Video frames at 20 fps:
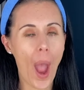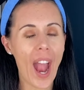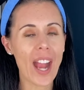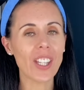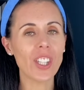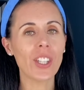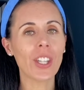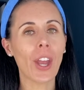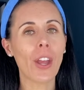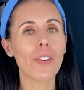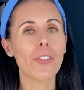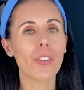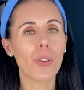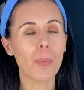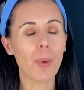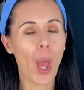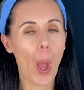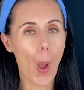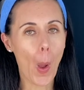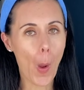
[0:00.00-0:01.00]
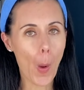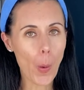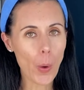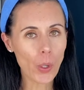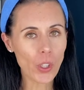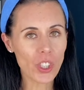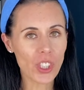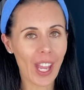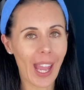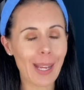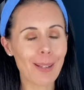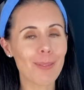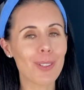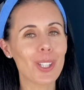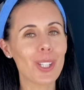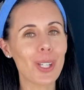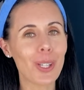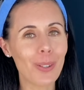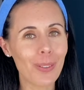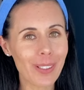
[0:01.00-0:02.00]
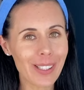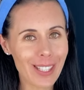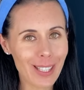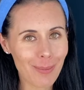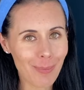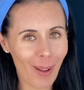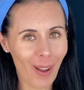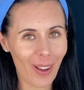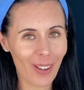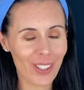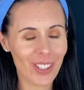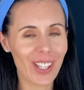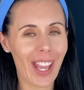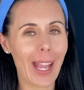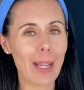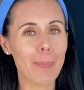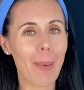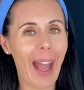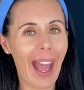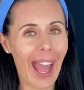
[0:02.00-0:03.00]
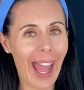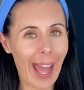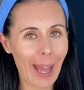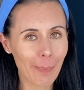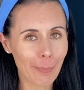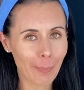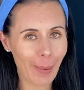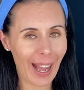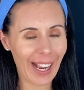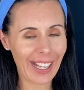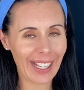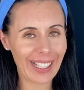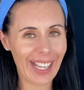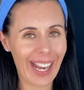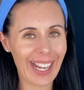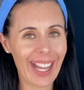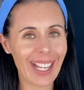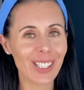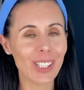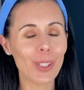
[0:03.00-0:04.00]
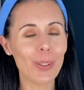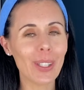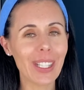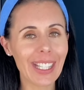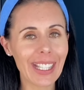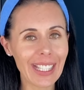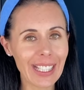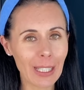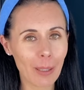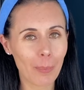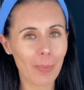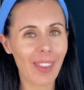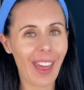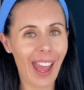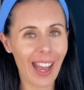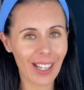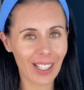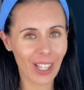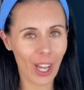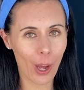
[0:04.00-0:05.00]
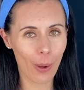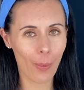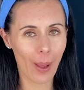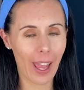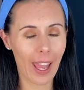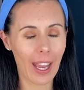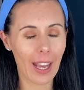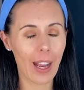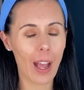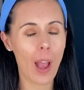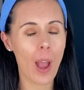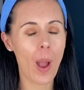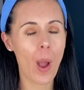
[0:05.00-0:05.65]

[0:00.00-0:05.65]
and you go from an O shape to a smile shape and back again and you keep that going.